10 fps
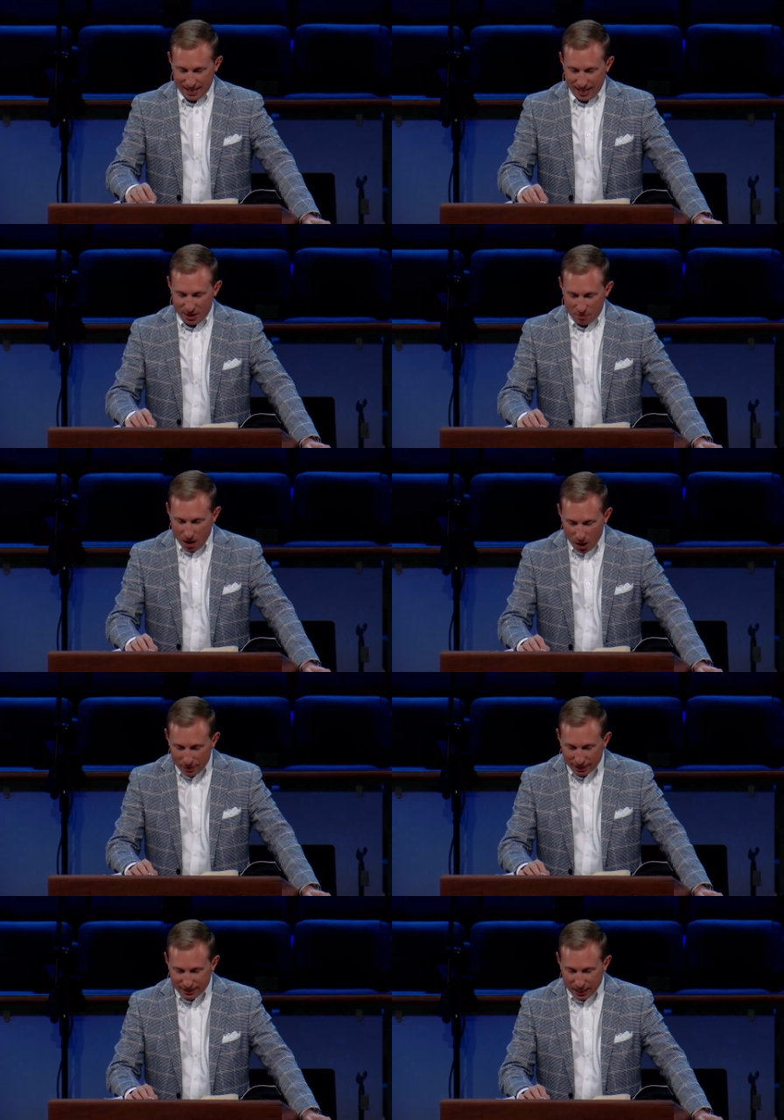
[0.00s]
In the
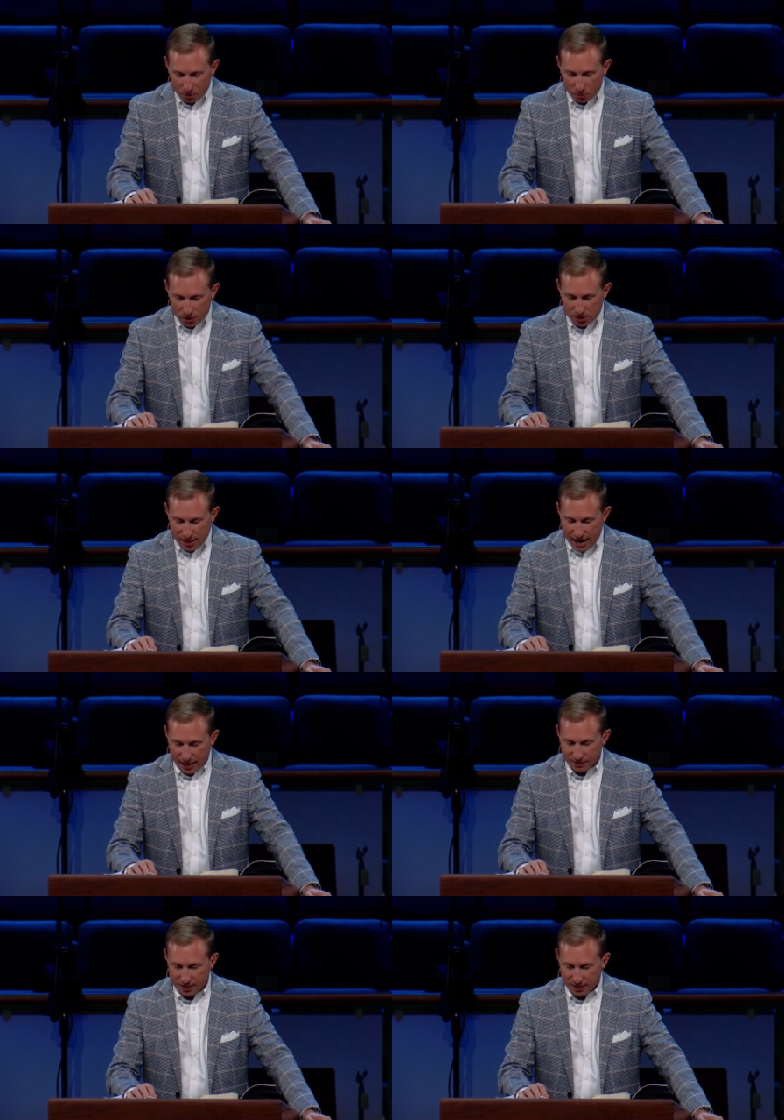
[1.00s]
moment, it was
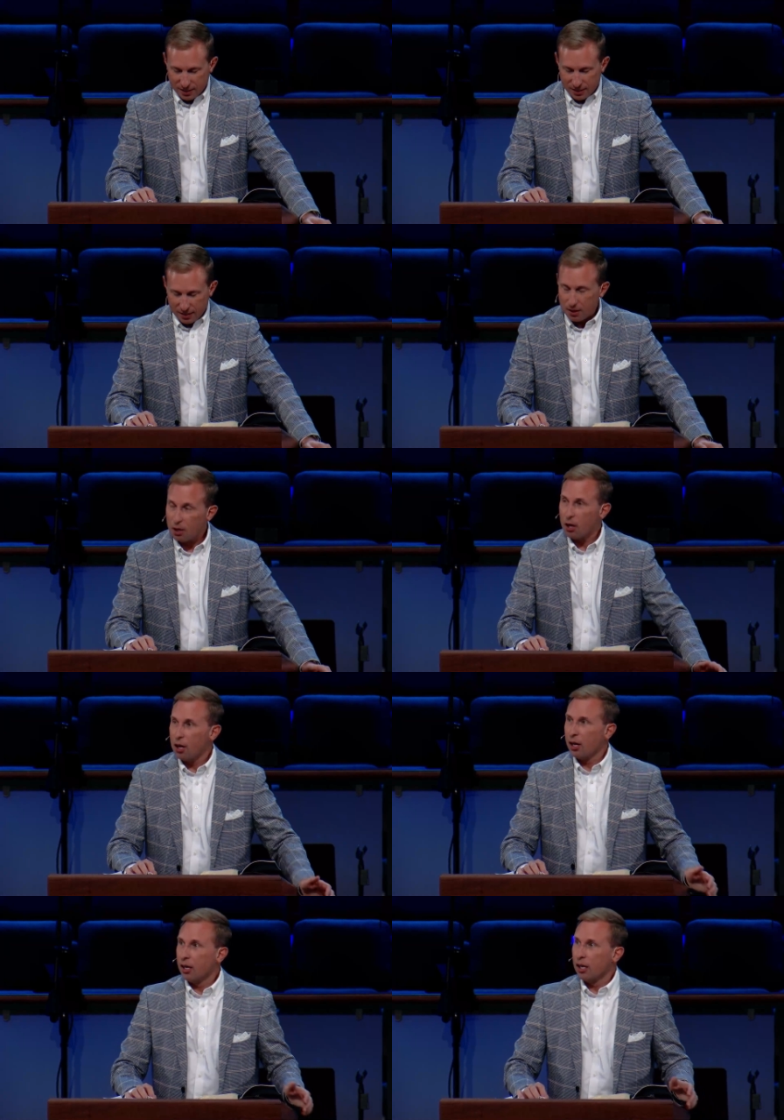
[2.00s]
that
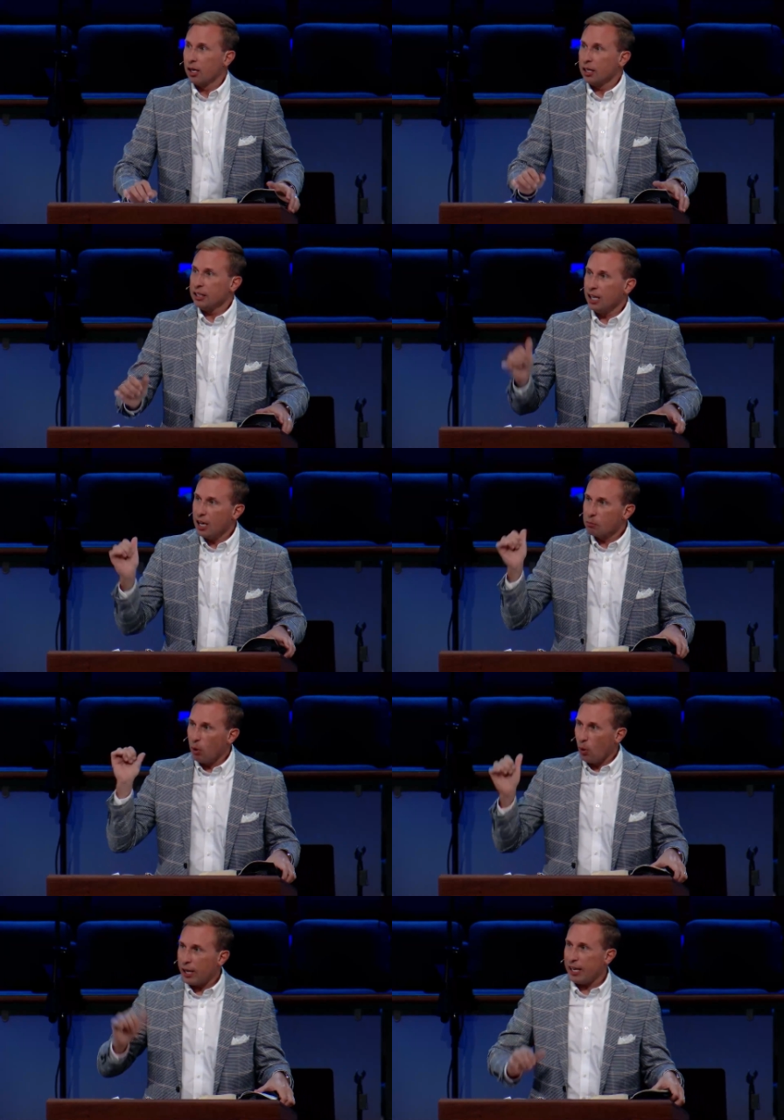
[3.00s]
young
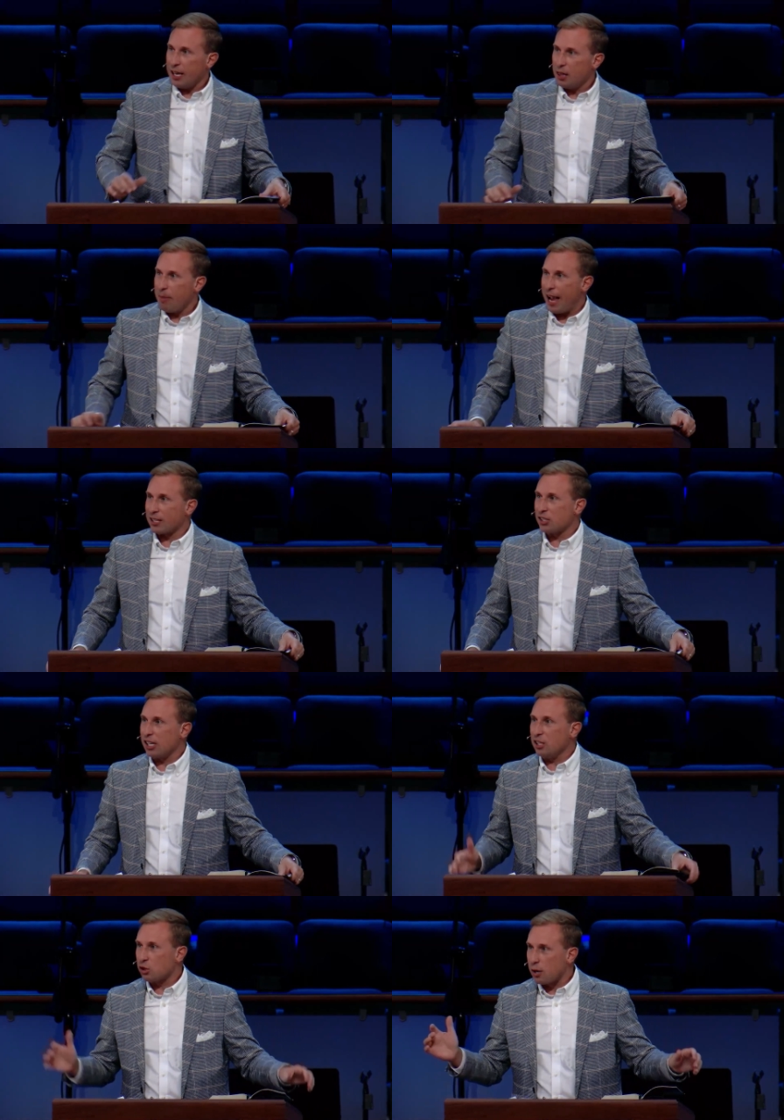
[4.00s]
boy in the back
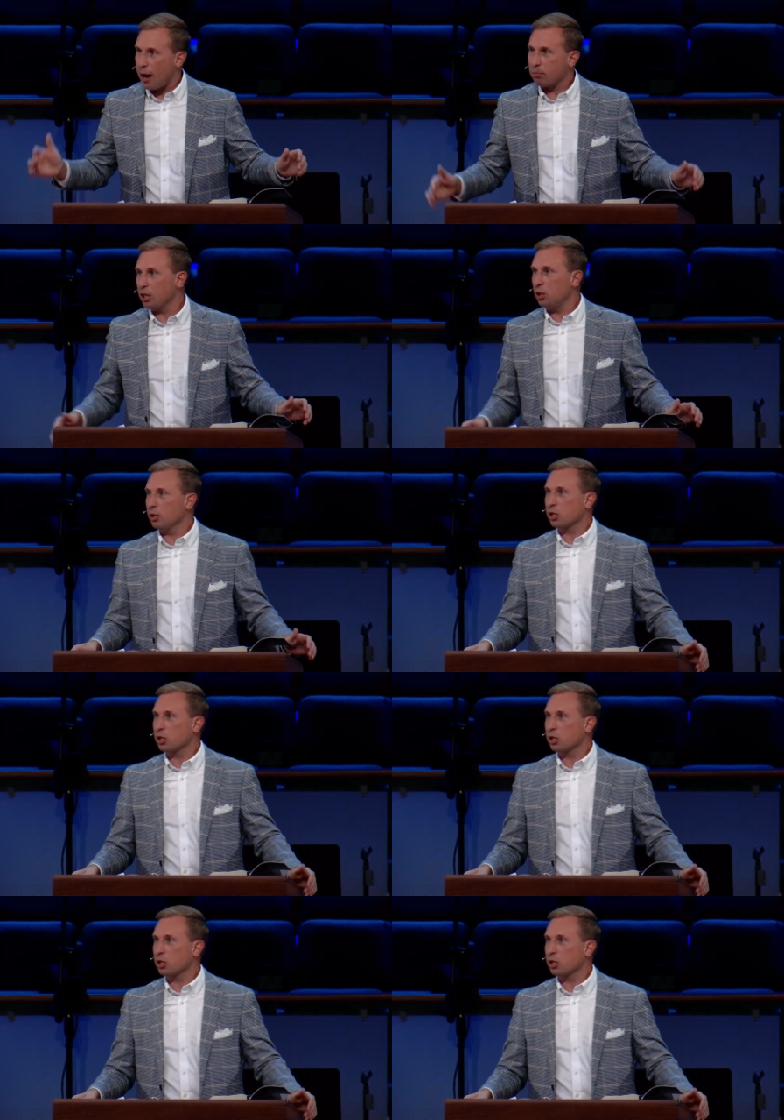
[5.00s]
seat, strapped into his